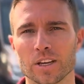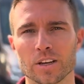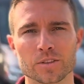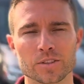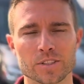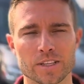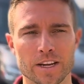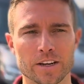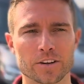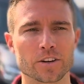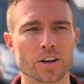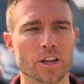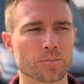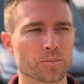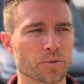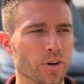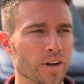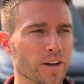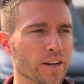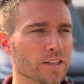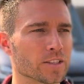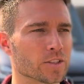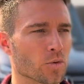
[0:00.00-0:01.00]
standard
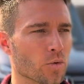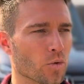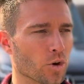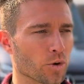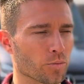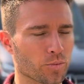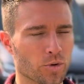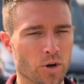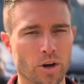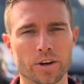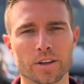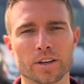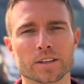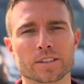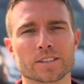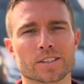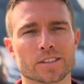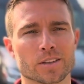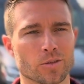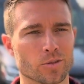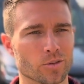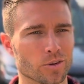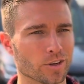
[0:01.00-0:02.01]
upgrades or
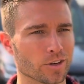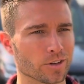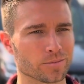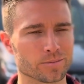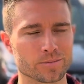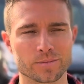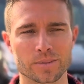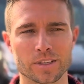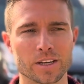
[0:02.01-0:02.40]
products or,